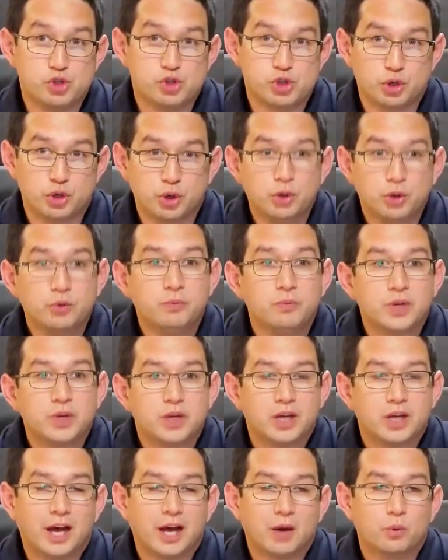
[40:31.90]
June,
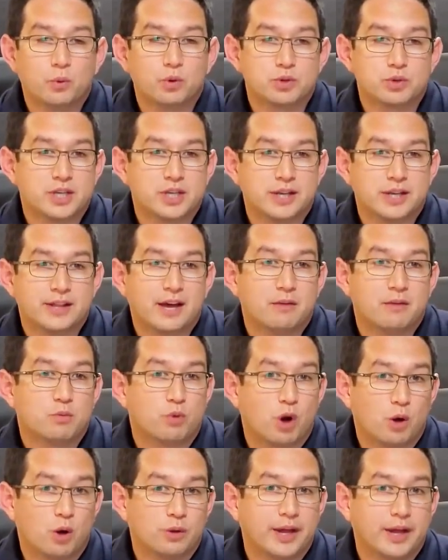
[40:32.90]
we'll see that
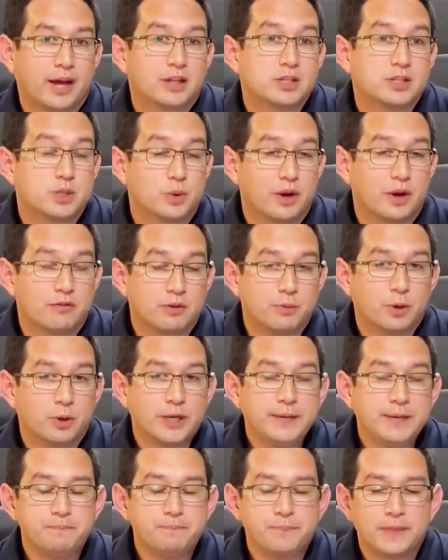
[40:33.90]
rolled out to
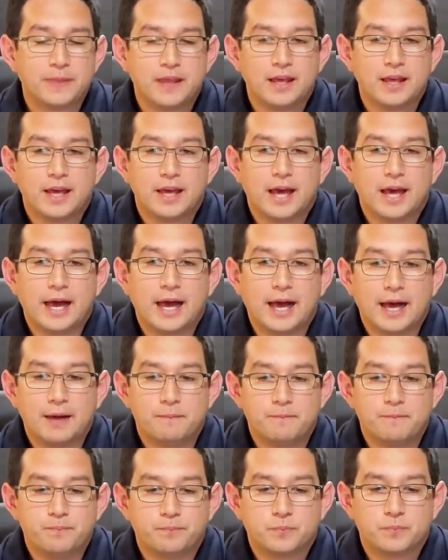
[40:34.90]
everybody.
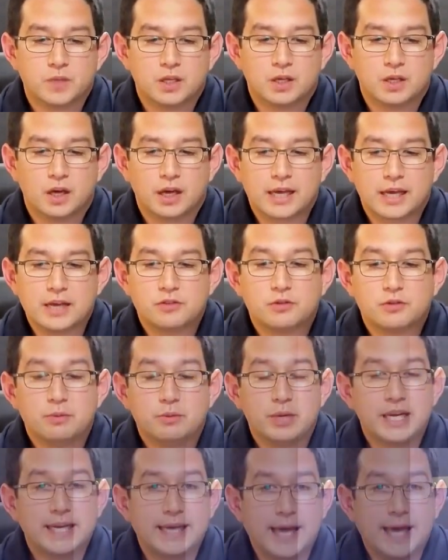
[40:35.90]
I guess
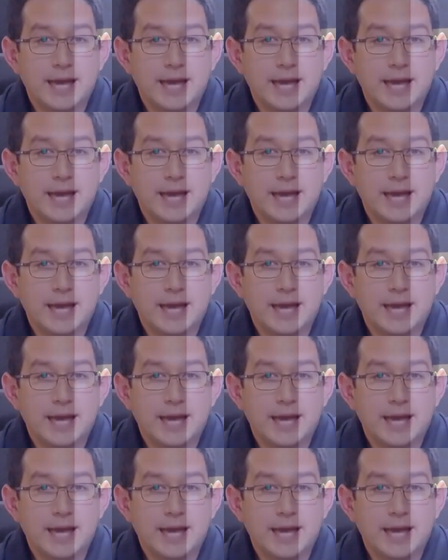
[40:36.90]
from an